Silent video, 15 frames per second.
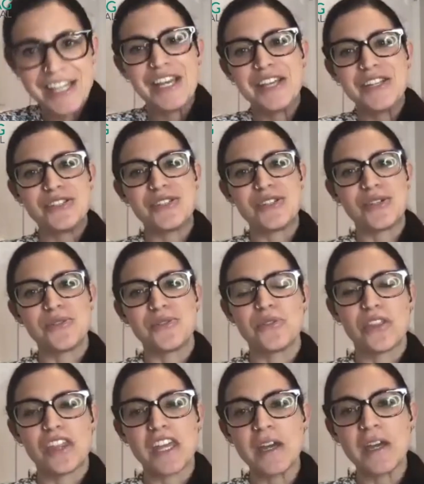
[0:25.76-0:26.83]
to
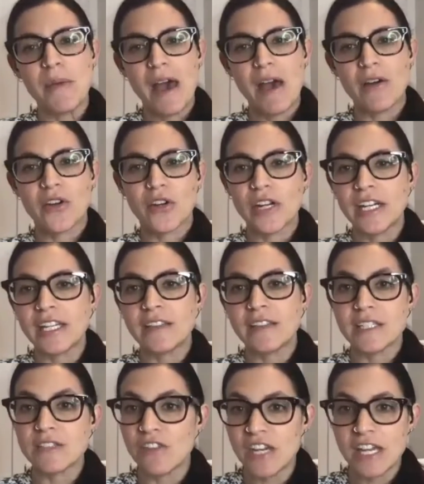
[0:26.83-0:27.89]
think about creating
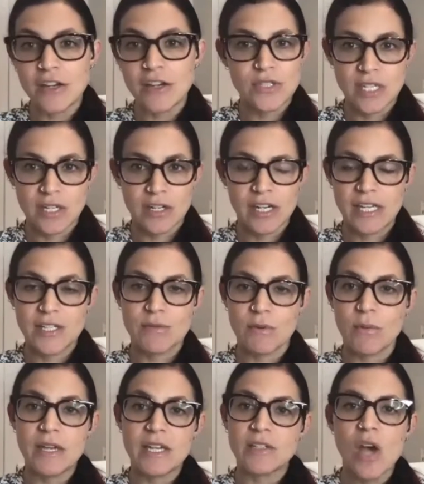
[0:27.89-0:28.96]
this video series where
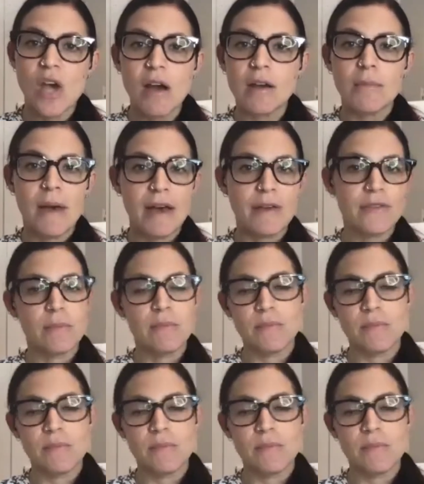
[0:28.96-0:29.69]
we could talk about the